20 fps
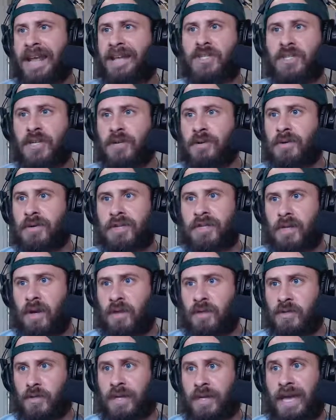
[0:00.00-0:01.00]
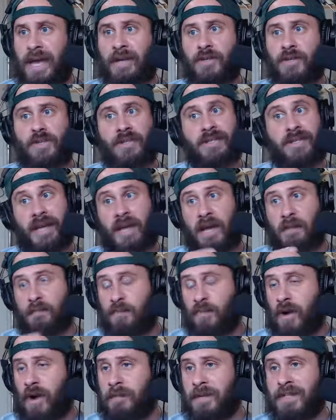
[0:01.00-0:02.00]
Sheeran song to her cat. She's like, I
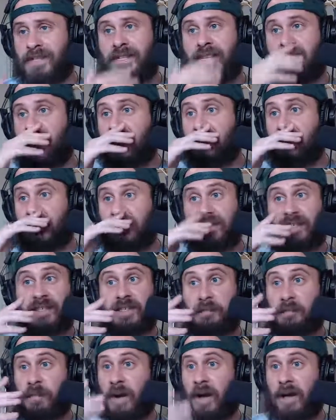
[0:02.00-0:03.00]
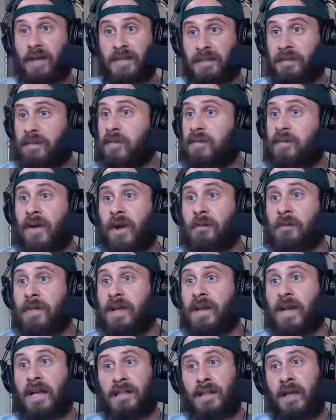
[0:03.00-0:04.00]
promise this is a positive
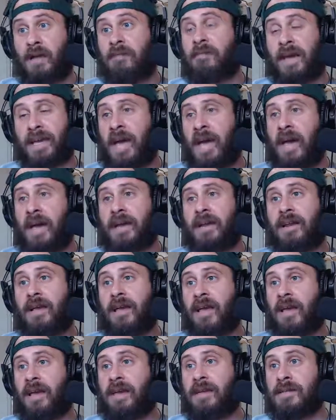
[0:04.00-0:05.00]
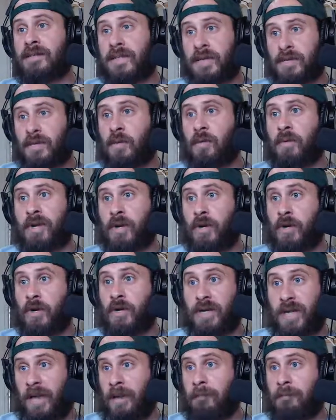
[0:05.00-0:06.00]
environment. I love my cat, and I don't want to
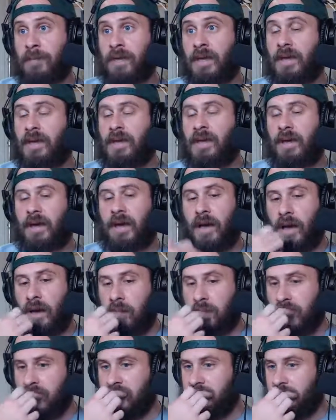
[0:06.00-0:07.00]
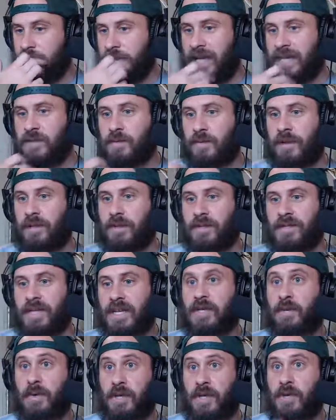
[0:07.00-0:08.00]
hurt him. And so that's one of those
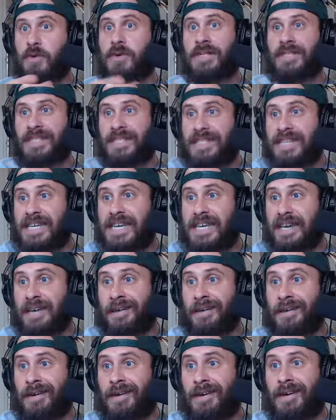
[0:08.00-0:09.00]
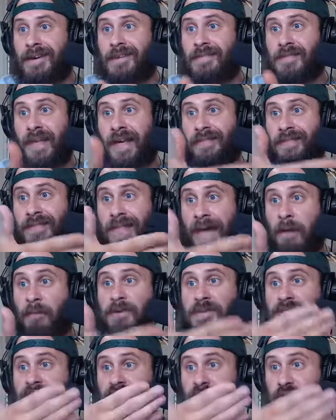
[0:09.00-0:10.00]
things where you can see that
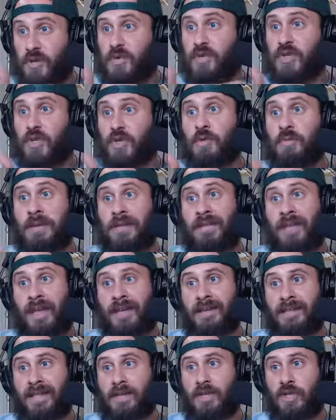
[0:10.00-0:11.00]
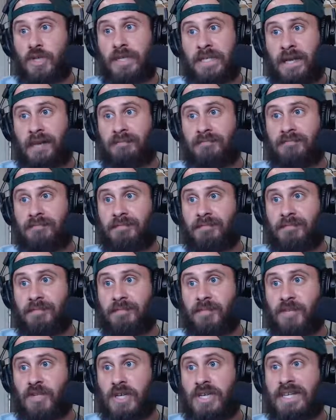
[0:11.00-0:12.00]
was 2 stupid things that she did.
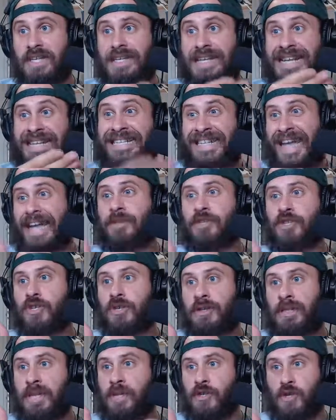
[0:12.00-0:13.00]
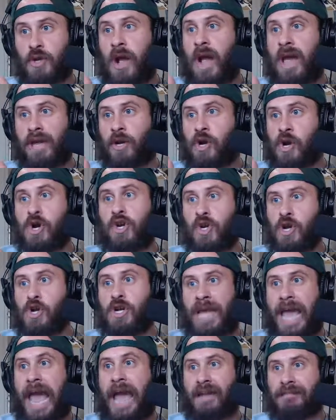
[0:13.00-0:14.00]
She didn't intentionally try and hurt her
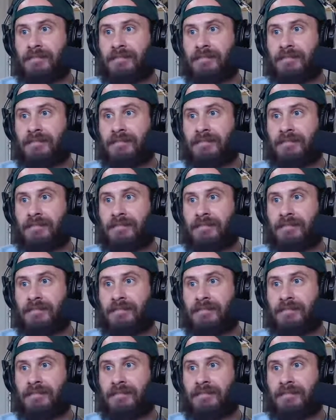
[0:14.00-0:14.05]
cat.